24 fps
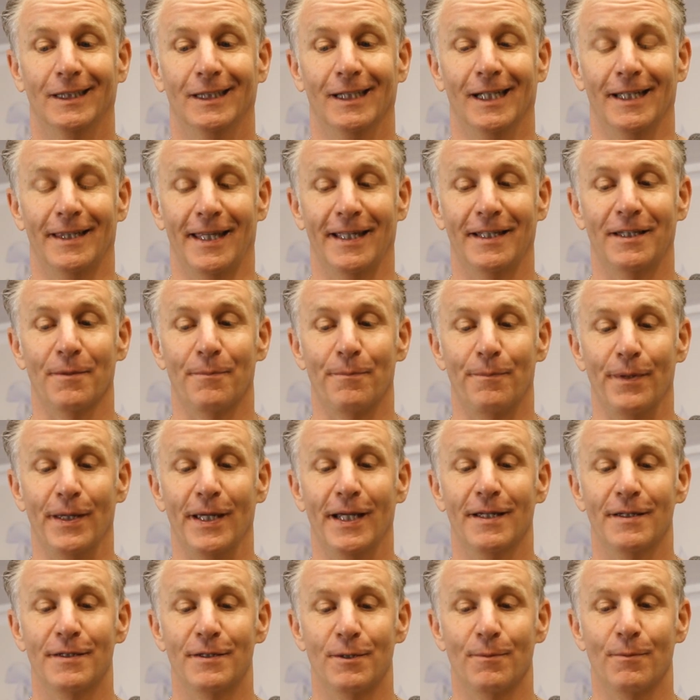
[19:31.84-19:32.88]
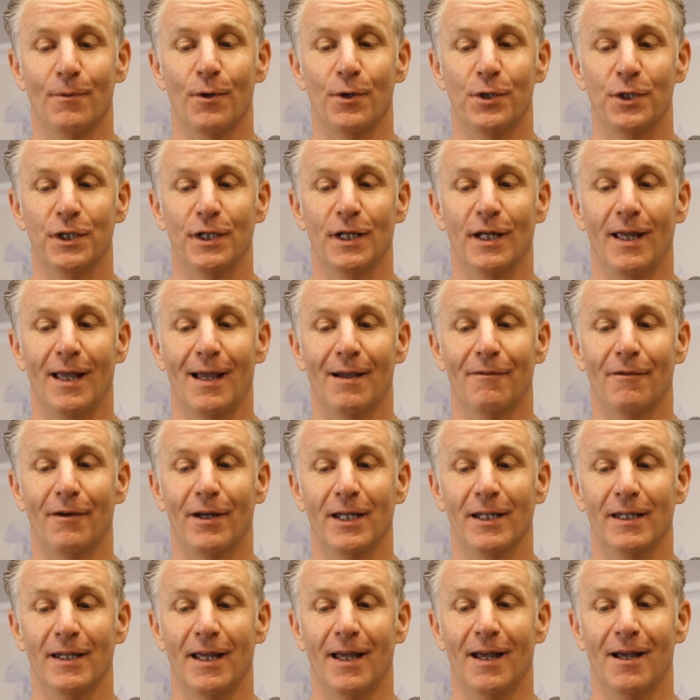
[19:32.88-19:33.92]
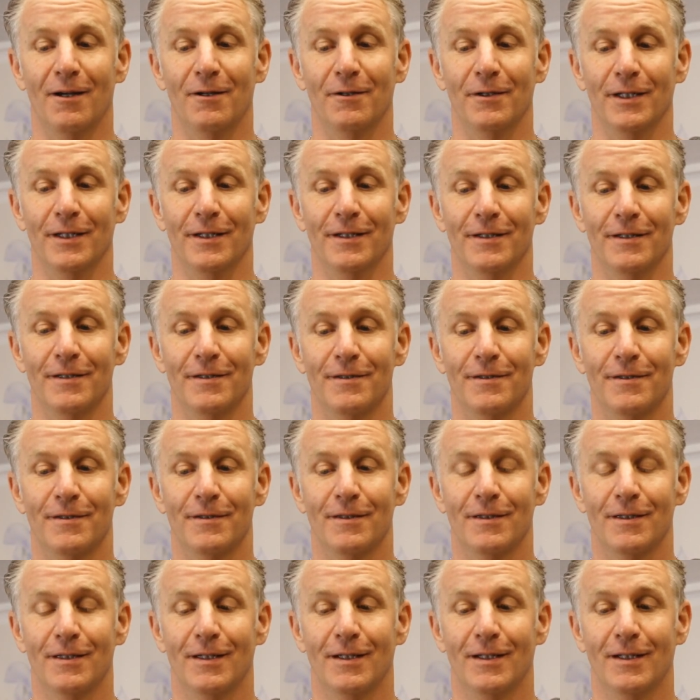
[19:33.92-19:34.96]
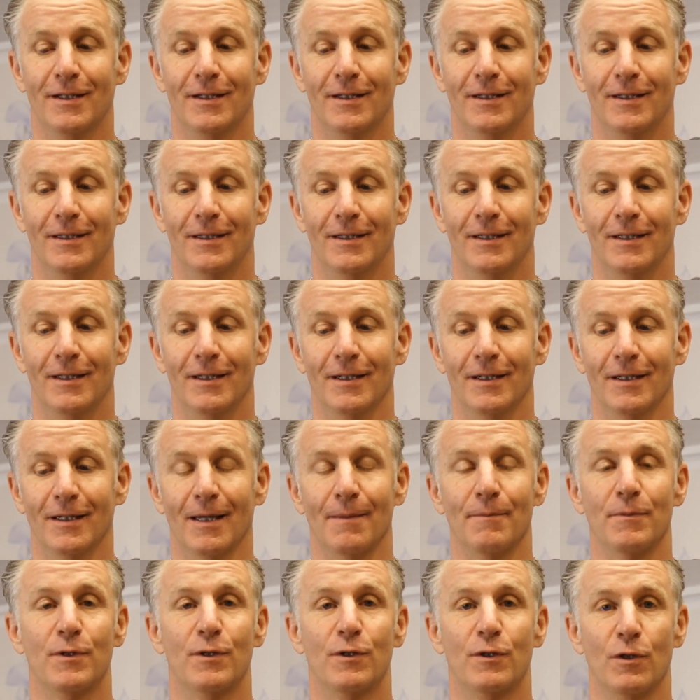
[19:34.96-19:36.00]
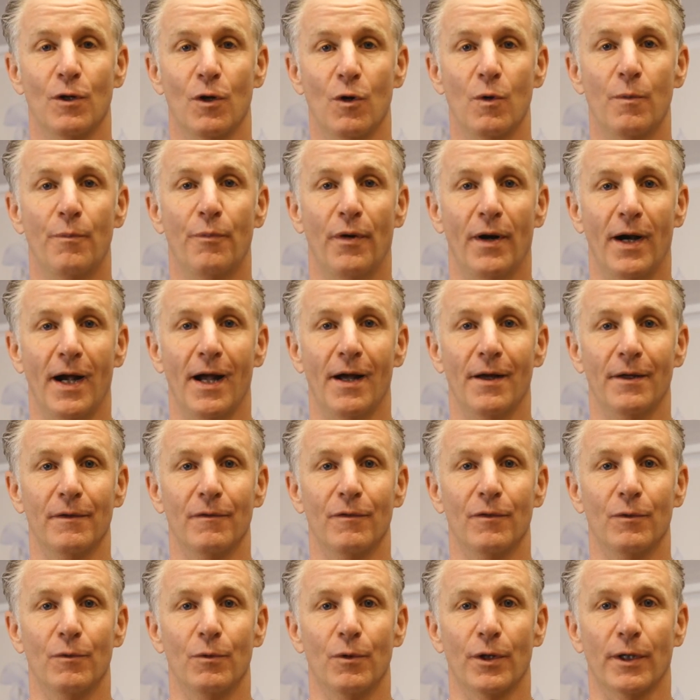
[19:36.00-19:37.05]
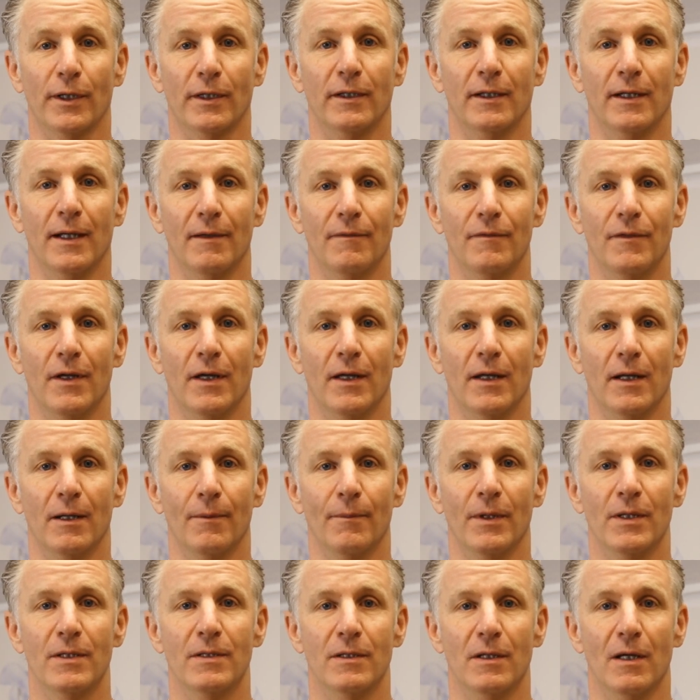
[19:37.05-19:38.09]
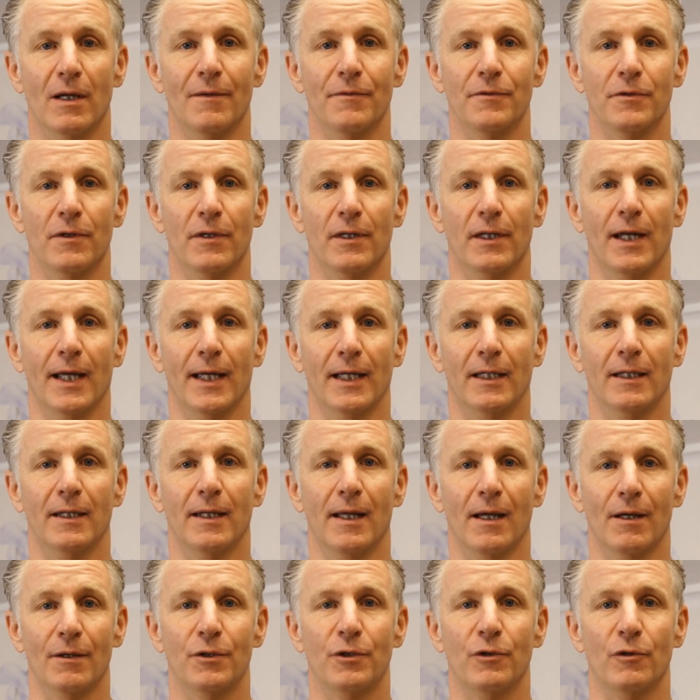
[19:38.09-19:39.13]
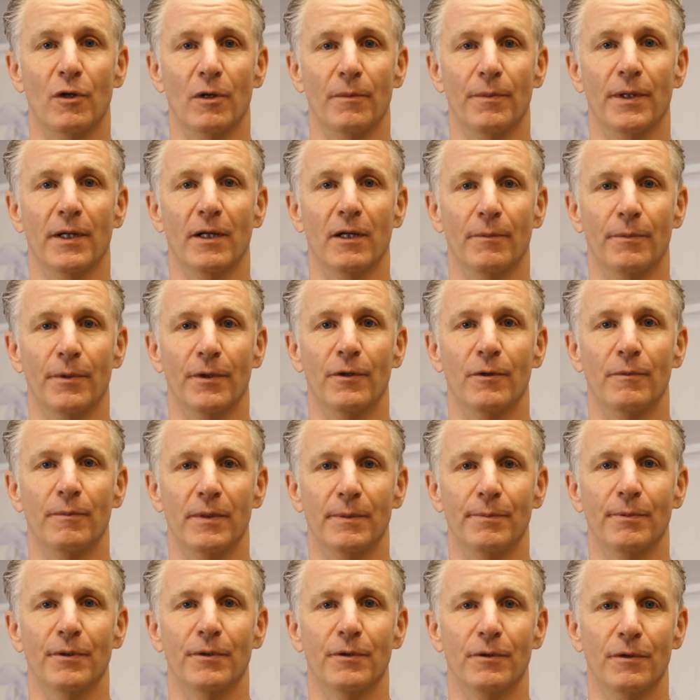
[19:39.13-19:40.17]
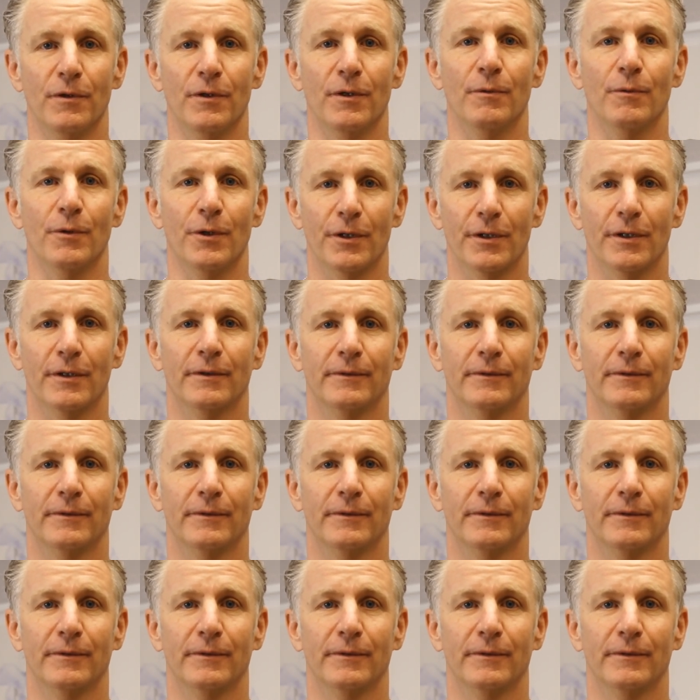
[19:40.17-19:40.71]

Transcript: I think the biggest emotion I have right now is I'm so proud of the work that I've done on myself so that I can now show up and help other people do their work.